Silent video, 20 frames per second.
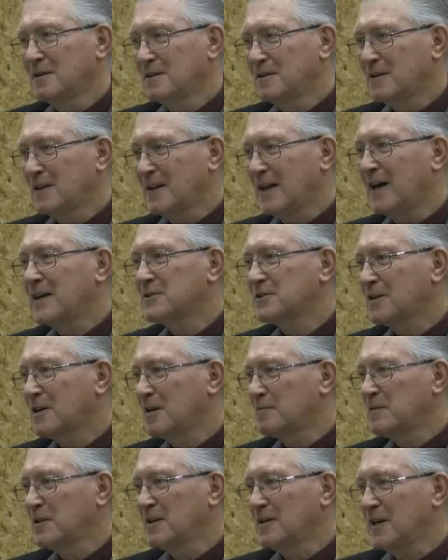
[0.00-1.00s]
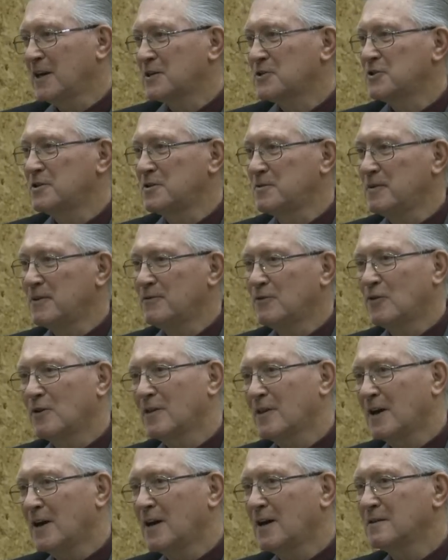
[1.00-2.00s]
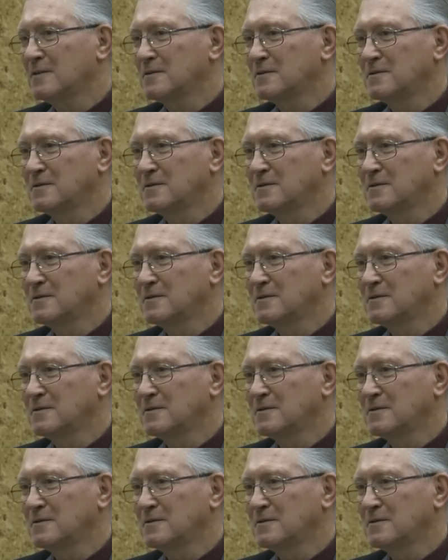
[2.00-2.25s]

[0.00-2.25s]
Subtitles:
the last couple of elections before that,